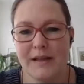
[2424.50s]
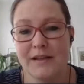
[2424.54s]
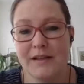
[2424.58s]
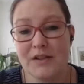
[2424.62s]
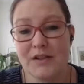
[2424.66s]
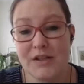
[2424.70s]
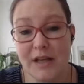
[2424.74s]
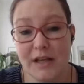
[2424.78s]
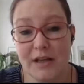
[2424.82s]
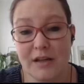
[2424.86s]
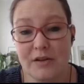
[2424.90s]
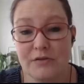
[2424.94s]
in
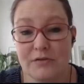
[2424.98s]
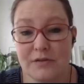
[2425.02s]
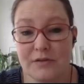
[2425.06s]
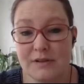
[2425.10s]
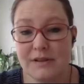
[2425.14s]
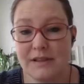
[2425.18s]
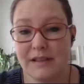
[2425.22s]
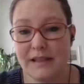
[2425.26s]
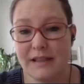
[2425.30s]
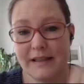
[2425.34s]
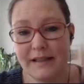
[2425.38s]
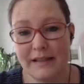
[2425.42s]

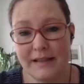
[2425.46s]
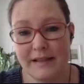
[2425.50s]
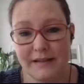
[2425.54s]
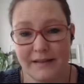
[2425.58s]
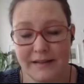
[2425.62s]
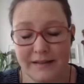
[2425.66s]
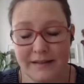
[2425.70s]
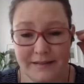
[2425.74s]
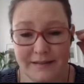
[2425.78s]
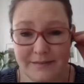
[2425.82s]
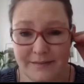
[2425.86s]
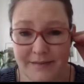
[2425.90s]
general, I
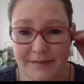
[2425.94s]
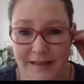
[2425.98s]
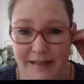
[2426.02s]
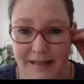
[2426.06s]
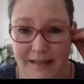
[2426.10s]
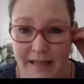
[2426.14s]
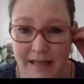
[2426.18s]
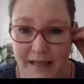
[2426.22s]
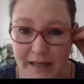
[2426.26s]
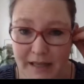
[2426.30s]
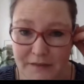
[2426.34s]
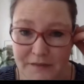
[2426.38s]

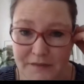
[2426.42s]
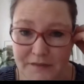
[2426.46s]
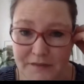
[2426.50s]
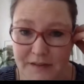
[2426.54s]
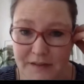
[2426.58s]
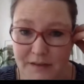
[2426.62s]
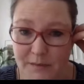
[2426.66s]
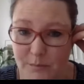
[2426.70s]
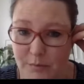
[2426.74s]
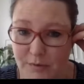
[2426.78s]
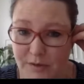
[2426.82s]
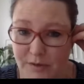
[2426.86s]
have
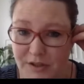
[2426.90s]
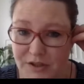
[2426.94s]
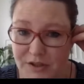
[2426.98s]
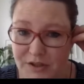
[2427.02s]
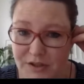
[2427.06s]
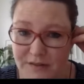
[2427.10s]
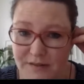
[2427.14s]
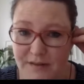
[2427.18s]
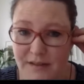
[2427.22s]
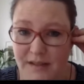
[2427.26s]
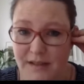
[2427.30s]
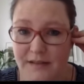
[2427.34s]
the
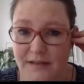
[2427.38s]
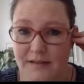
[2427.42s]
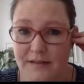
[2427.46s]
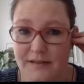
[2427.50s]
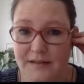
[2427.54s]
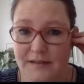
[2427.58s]
impression that